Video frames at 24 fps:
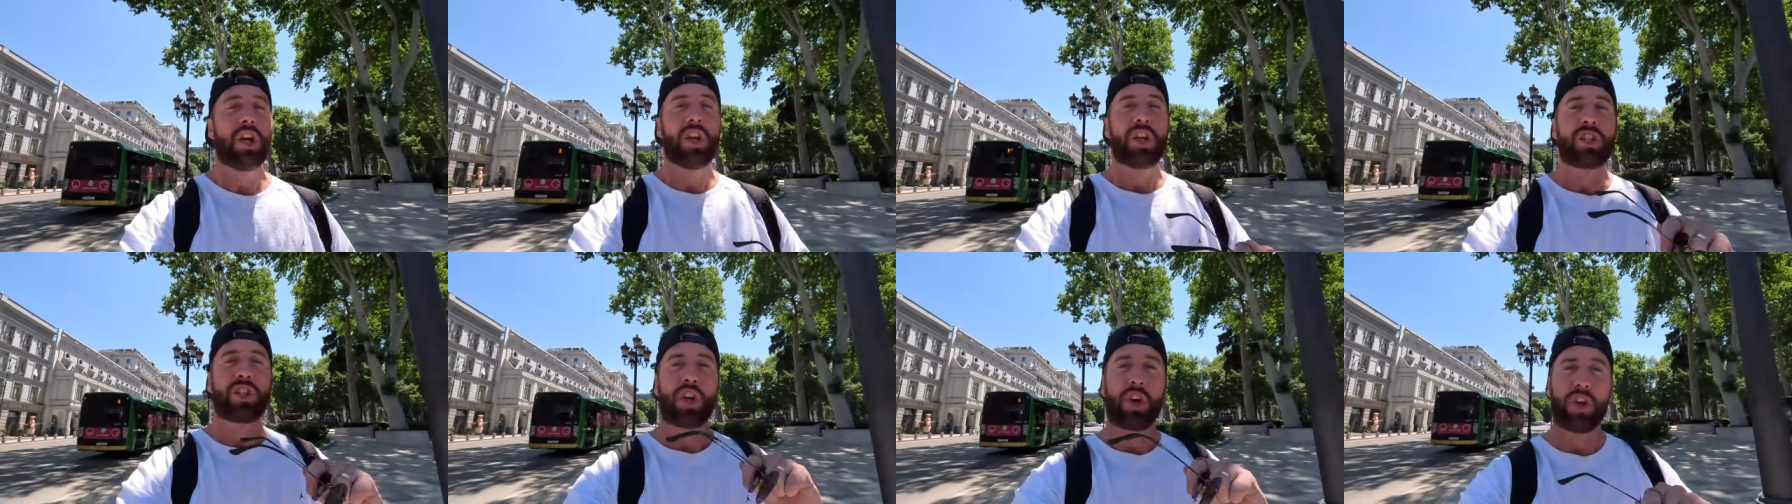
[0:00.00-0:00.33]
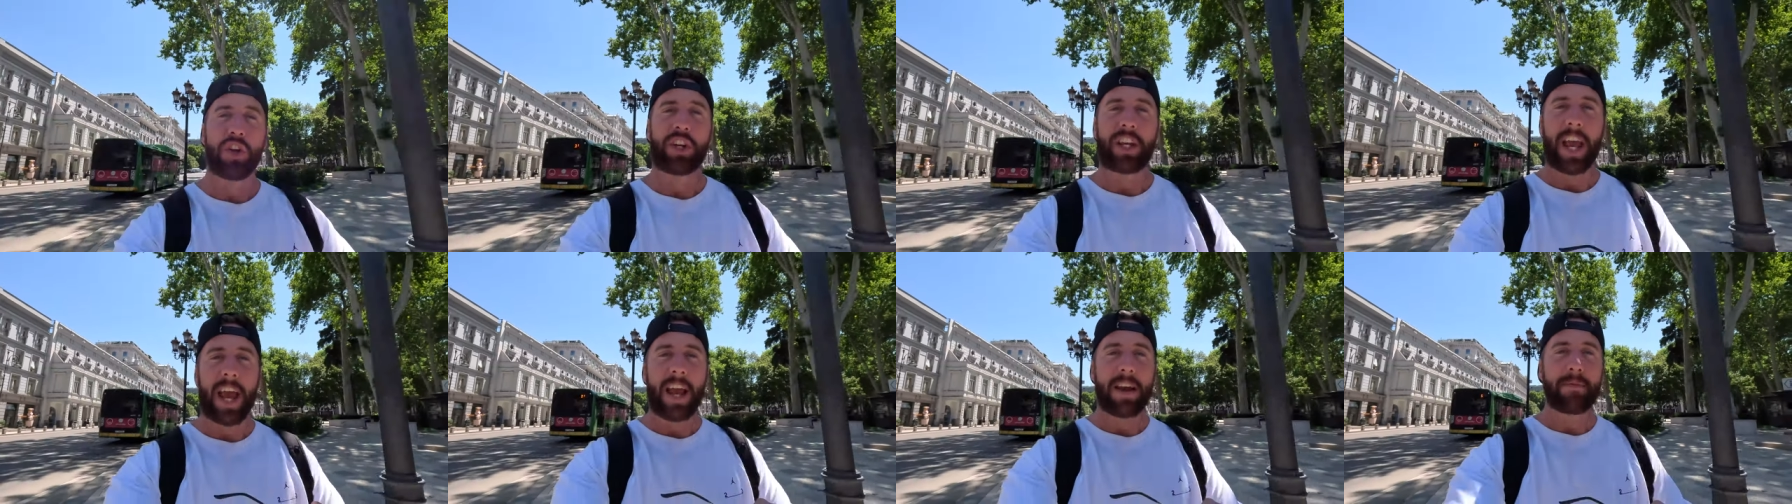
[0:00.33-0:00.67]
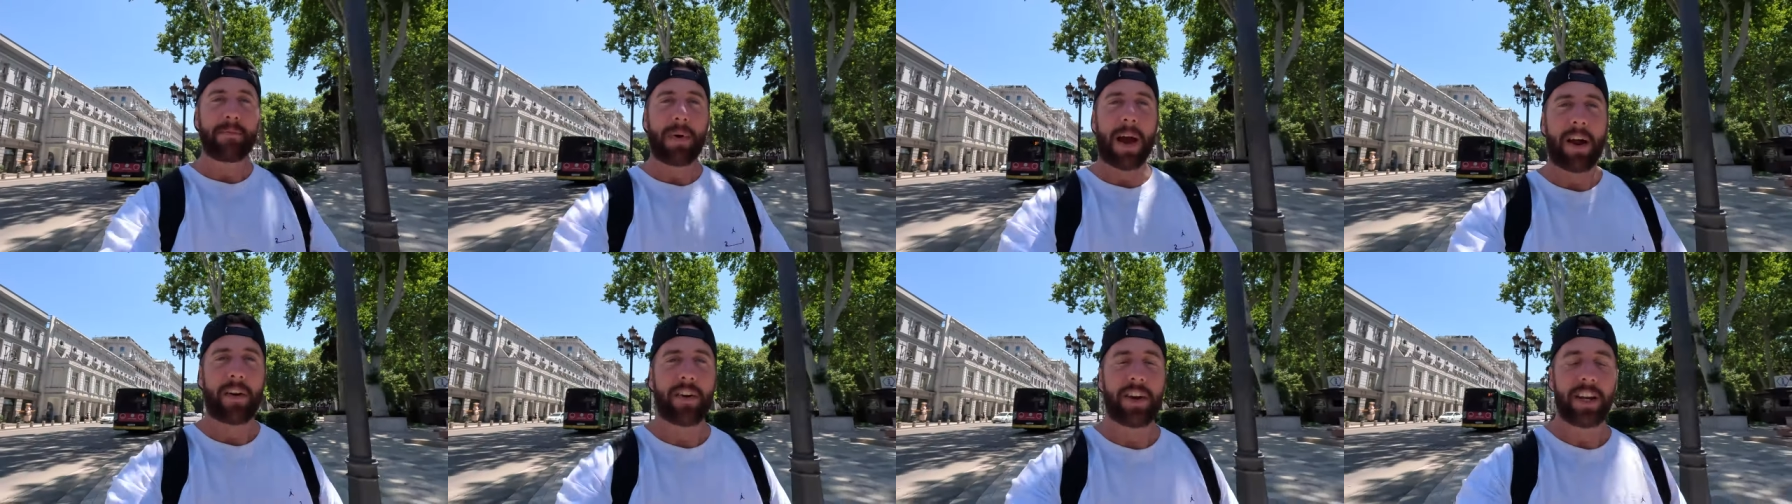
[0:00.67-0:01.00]
So you're getting
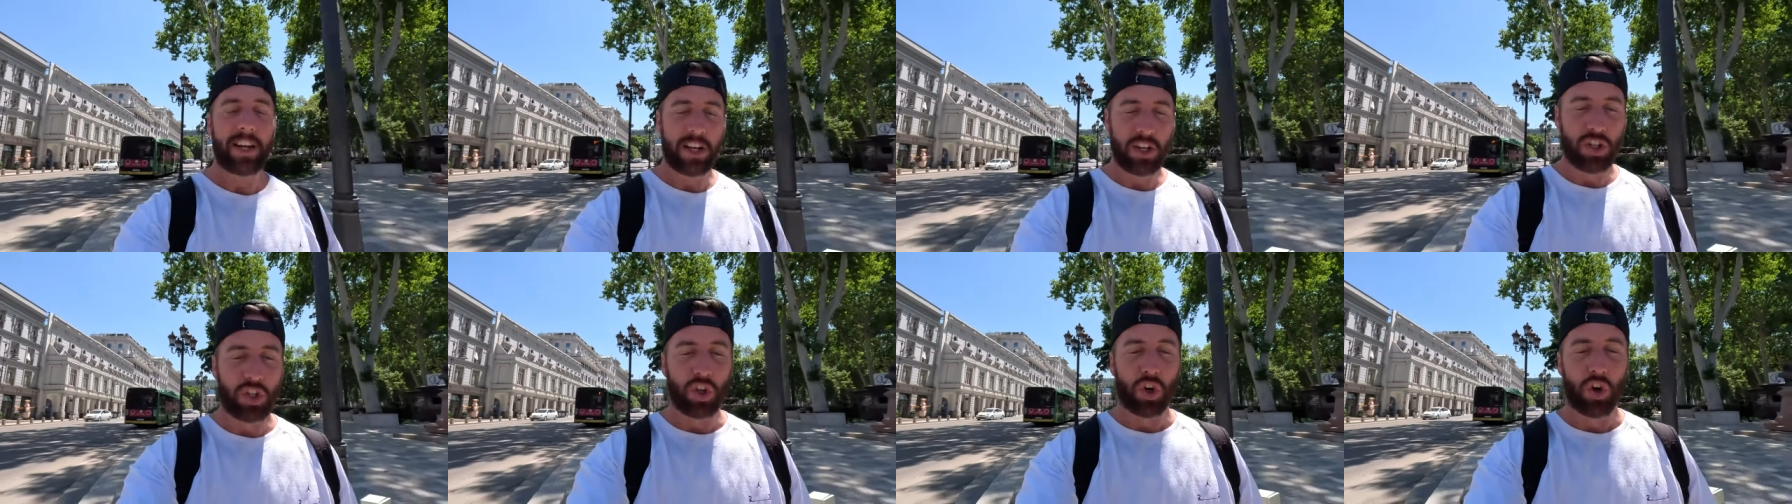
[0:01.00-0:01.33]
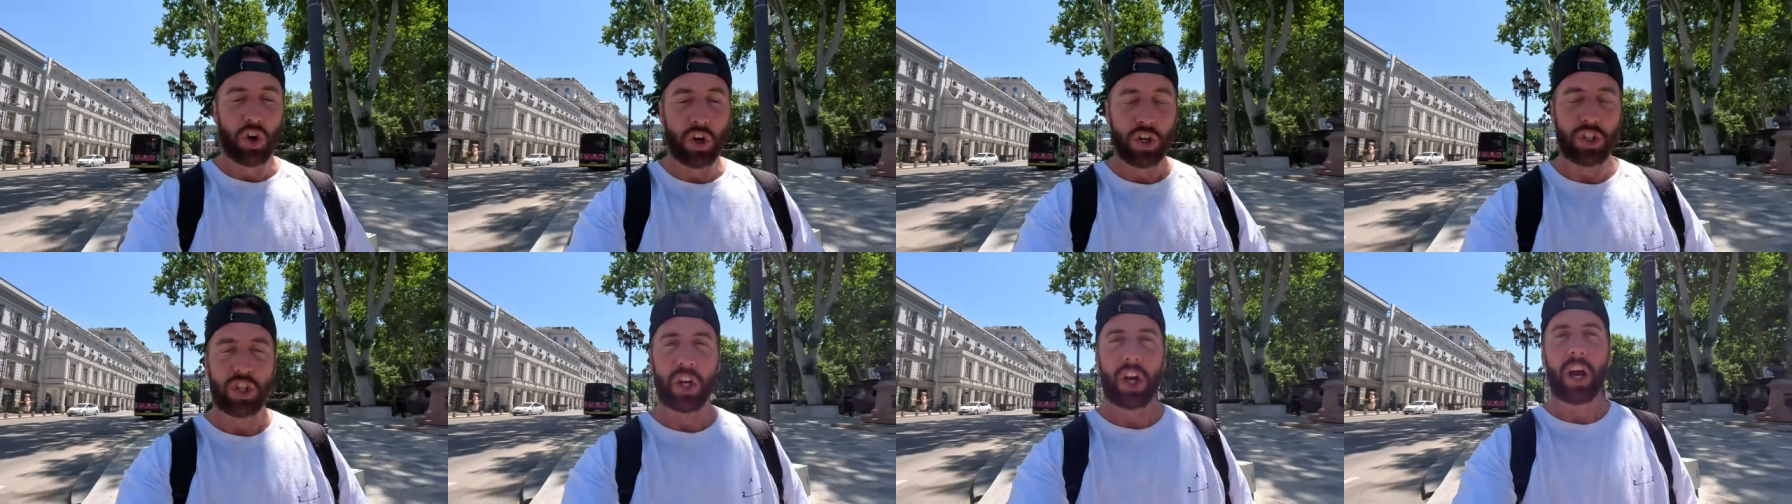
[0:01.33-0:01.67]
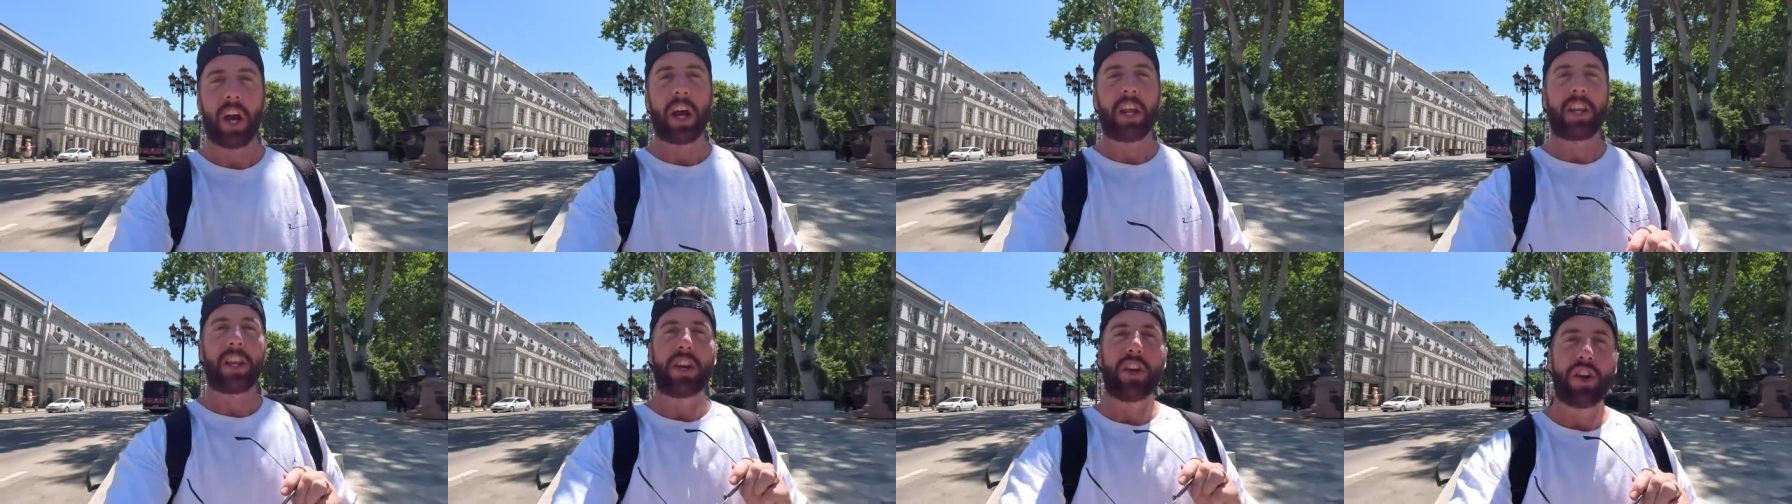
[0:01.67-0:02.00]
married in Georgia
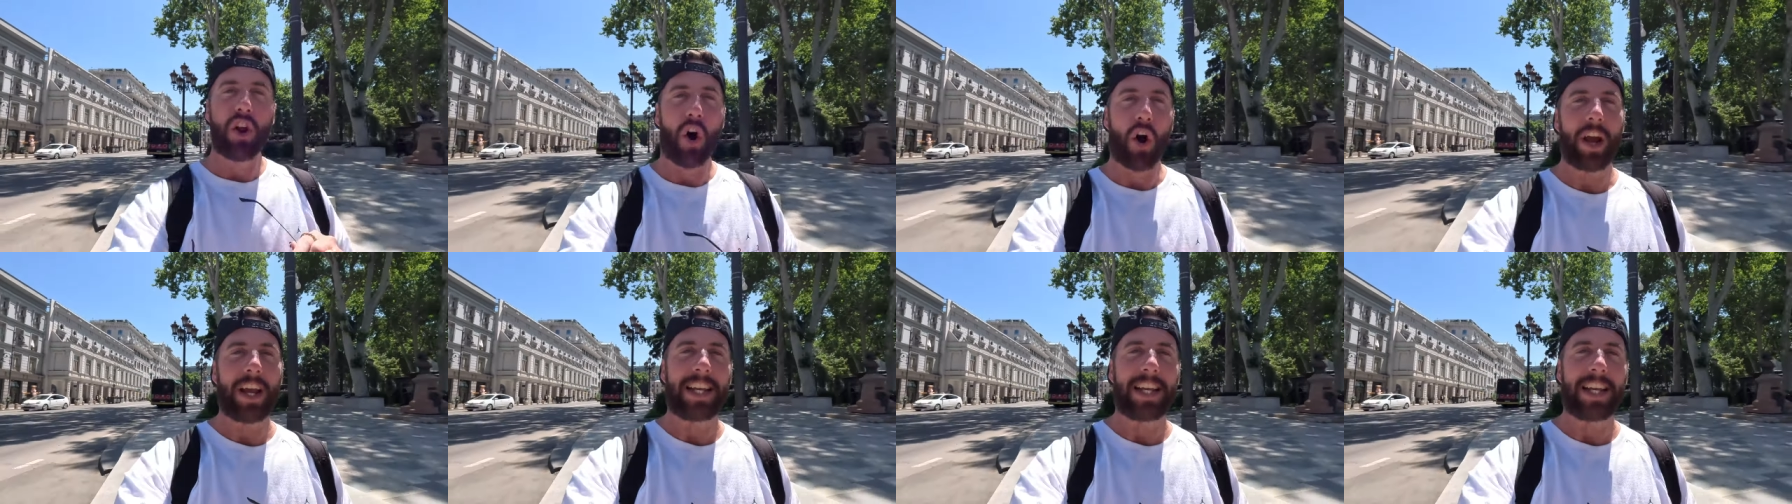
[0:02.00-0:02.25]
and you're not